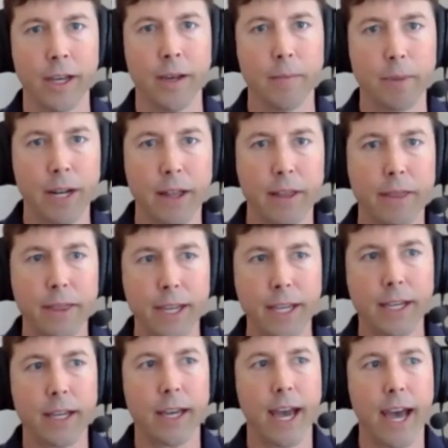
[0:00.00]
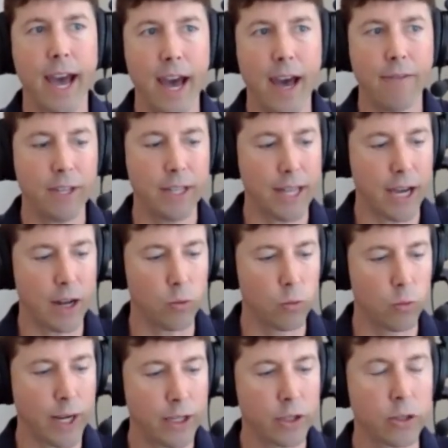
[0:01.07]
But I think having that
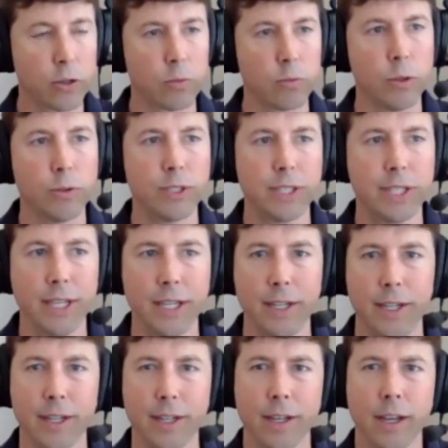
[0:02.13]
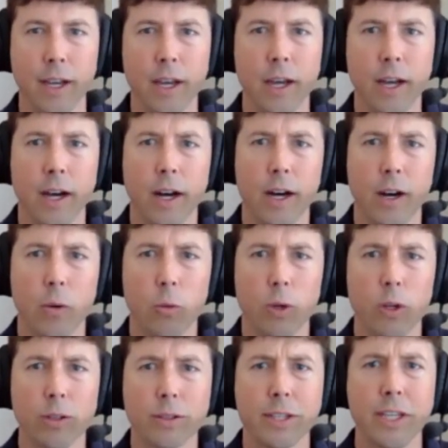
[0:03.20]
regular routine
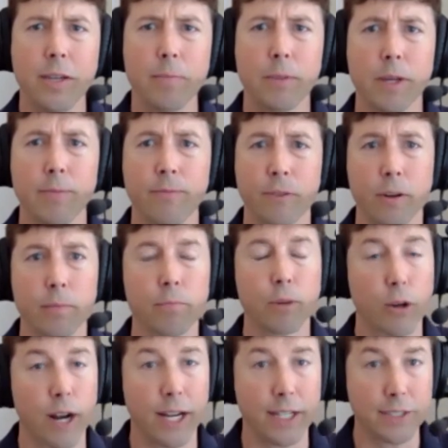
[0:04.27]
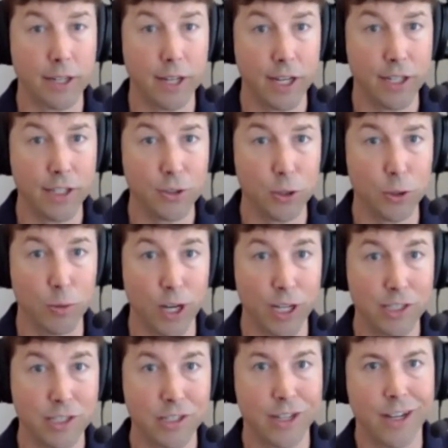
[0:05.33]
will keep them from procrastinating too
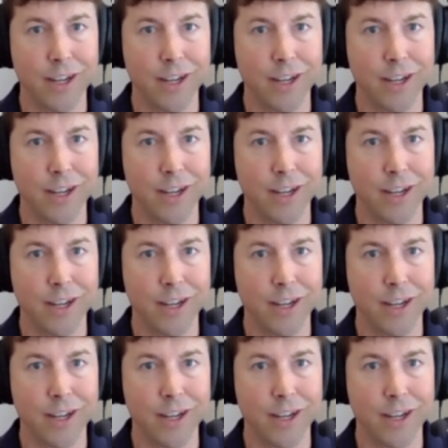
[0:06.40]
much.